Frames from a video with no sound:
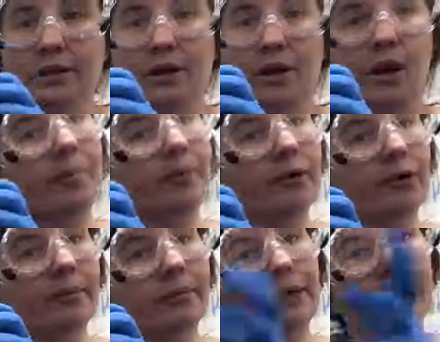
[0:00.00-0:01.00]
copper
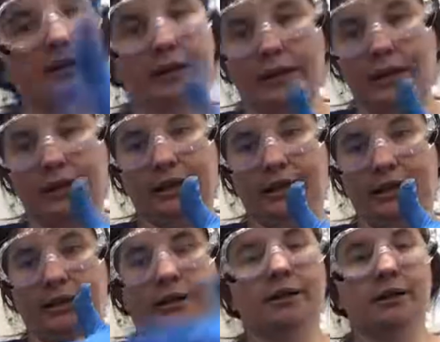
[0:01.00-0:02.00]
carbonate and
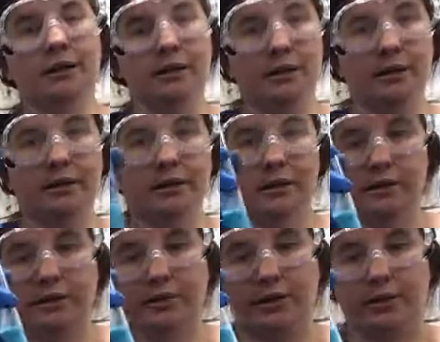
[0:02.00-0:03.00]
then
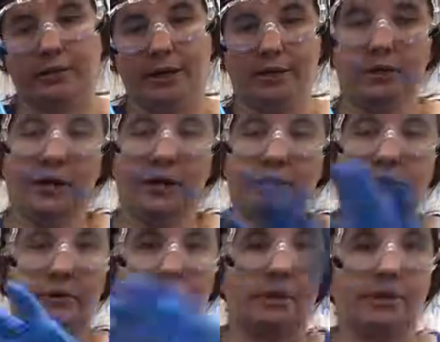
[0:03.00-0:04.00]
sodium nitrate. So
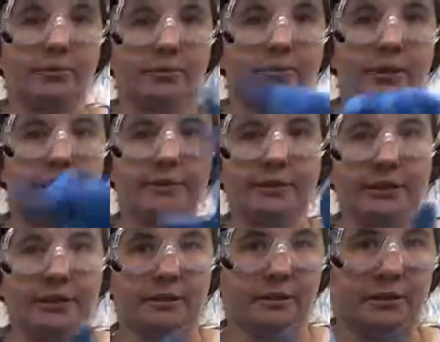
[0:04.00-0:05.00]
it's a double replacement. They
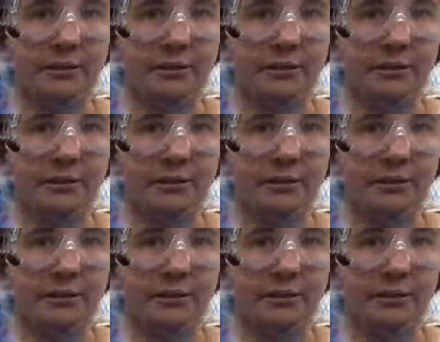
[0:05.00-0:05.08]
switched